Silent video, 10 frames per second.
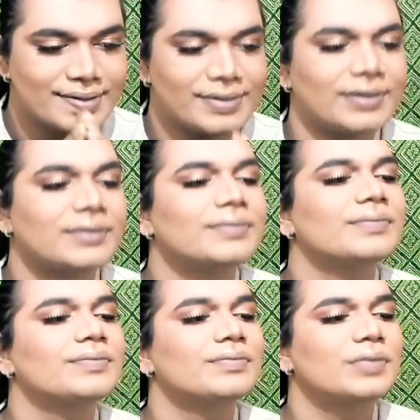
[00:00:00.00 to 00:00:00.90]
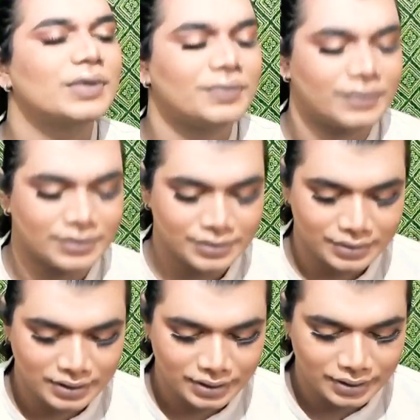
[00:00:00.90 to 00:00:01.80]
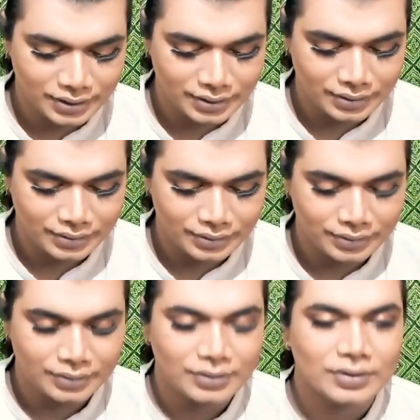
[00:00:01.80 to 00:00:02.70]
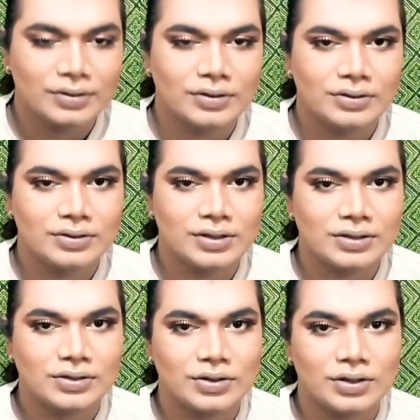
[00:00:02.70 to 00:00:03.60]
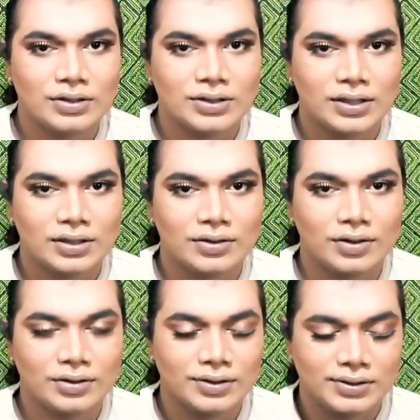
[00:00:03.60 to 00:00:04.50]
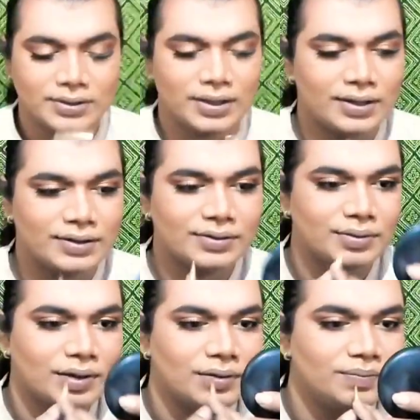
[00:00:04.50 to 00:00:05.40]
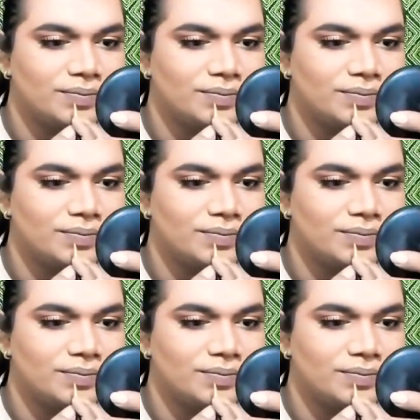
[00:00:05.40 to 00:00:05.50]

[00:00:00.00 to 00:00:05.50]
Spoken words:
Yeah, perfect on there. Just gonna take on this side as well.